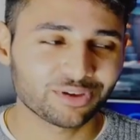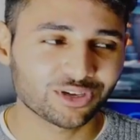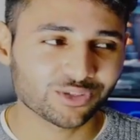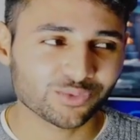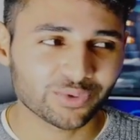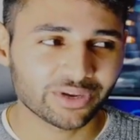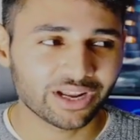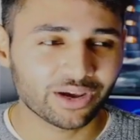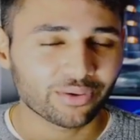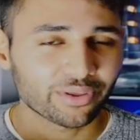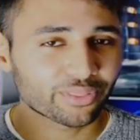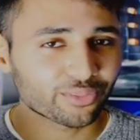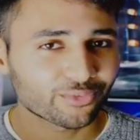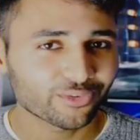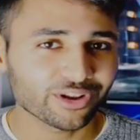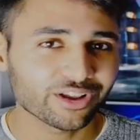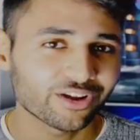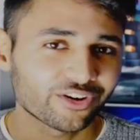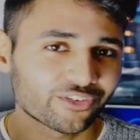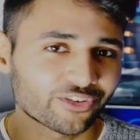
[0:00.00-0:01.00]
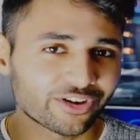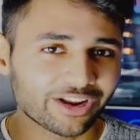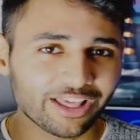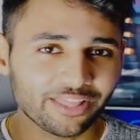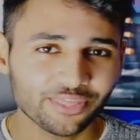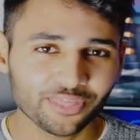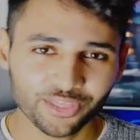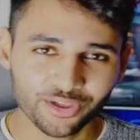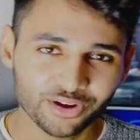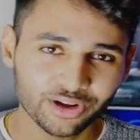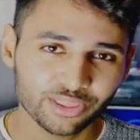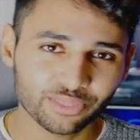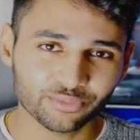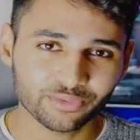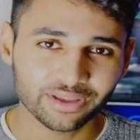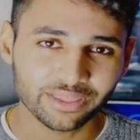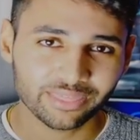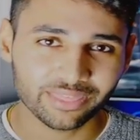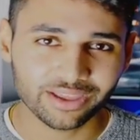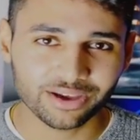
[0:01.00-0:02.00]
because we're now at
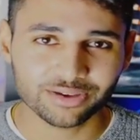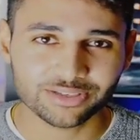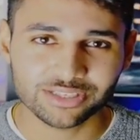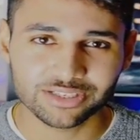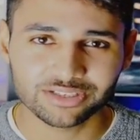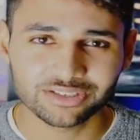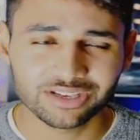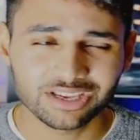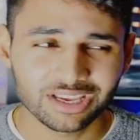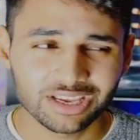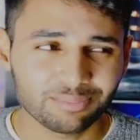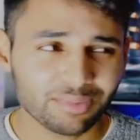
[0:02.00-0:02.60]
333,000.